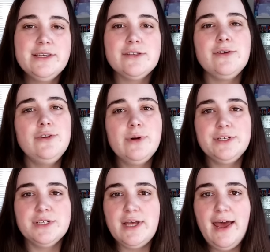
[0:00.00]
so you
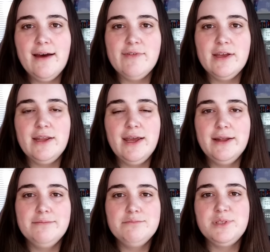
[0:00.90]
can just have it
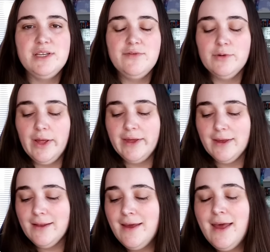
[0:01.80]
and see if you like
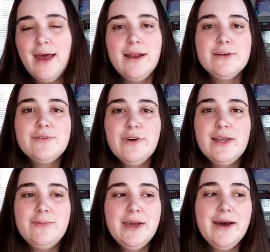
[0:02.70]
it. And it was
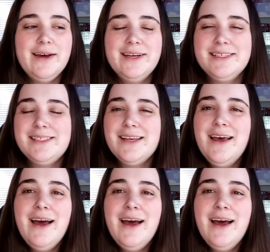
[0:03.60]
funny because